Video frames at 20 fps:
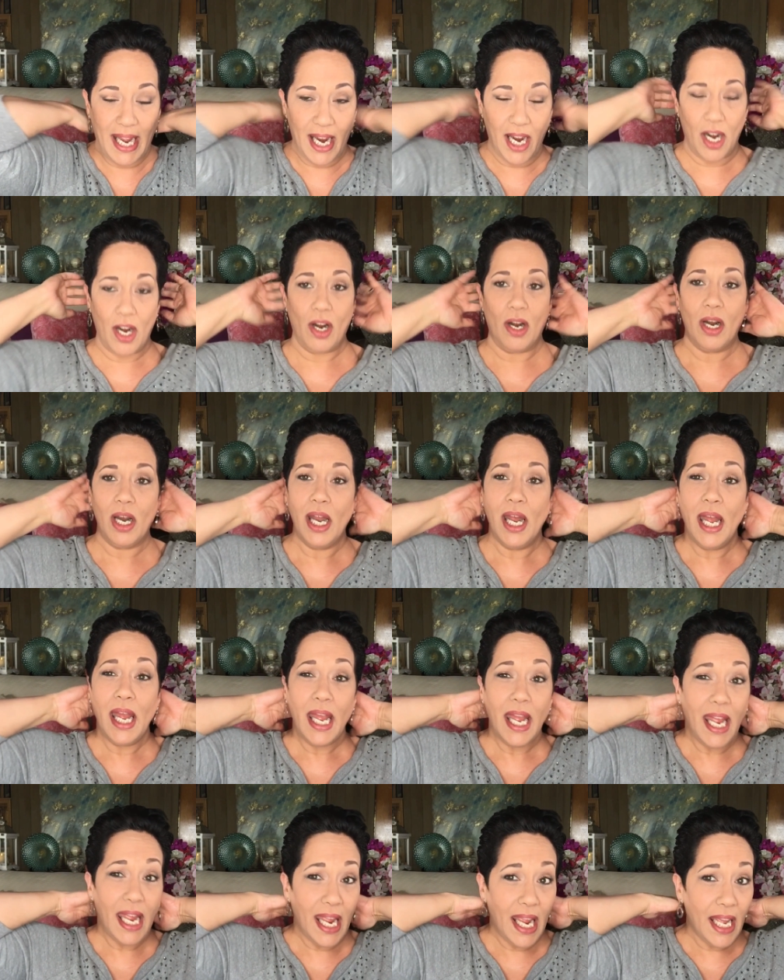hair,
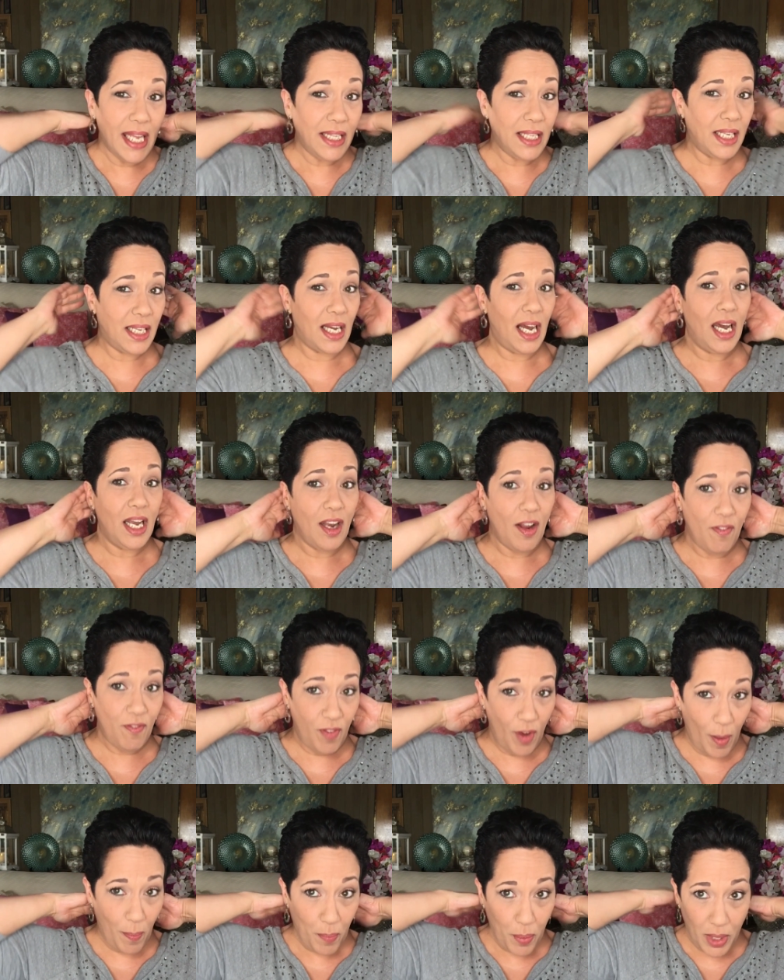it kind of
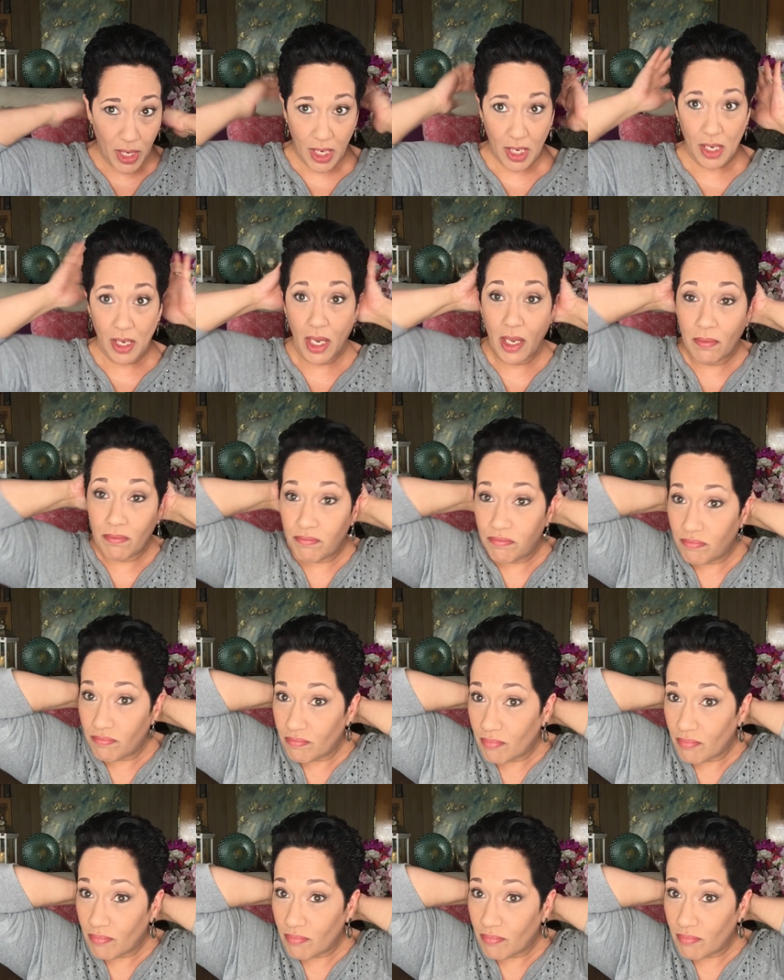felt pretty good.